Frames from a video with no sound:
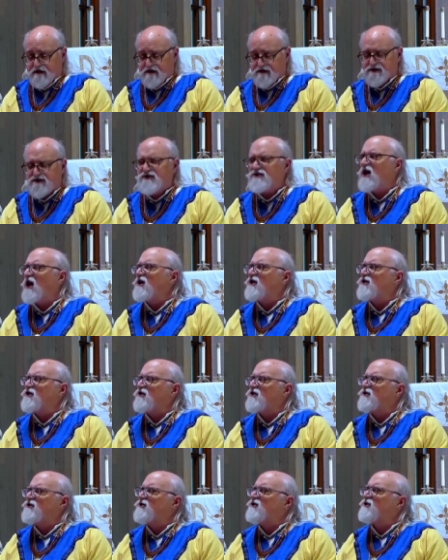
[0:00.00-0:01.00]

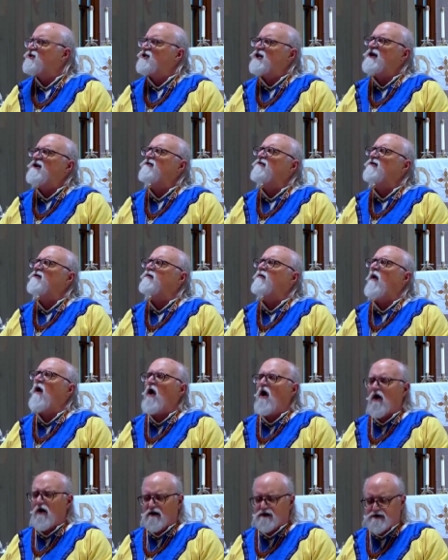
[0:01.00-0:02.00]
sundered shield
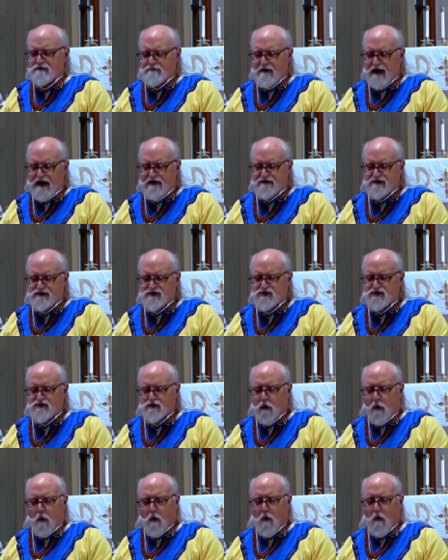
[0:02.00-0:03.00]
walls by the
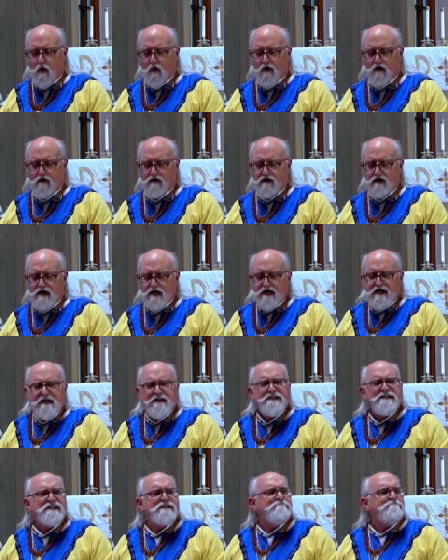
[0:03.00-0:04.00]
score,
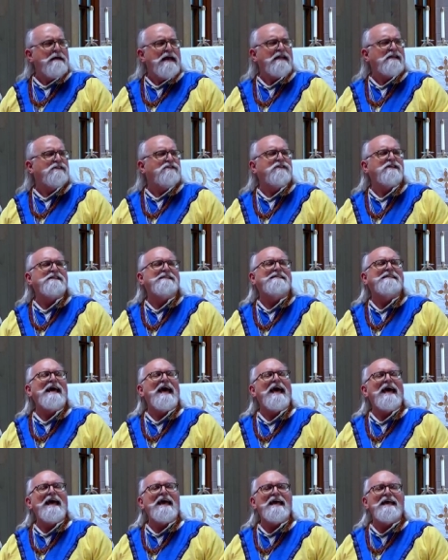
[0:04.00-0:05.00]
spent the
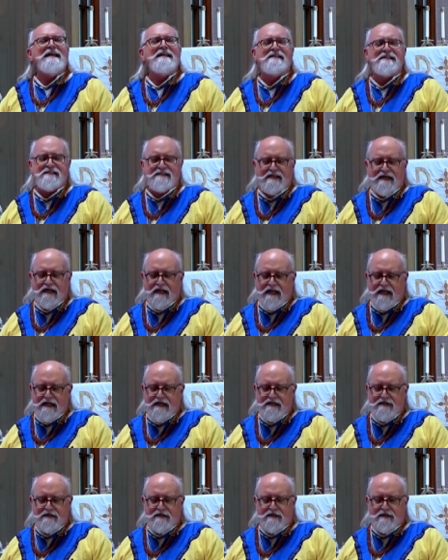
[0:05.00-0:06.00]
days in
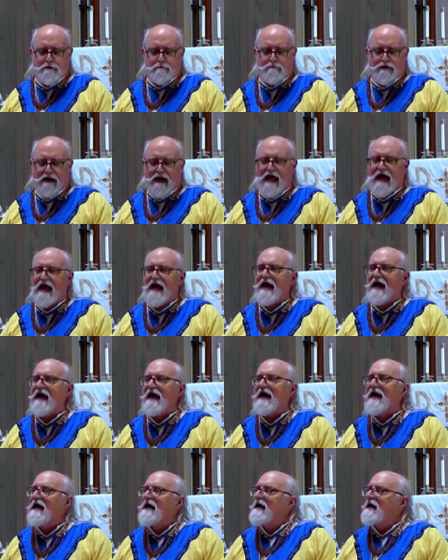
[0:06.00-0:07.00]
linden play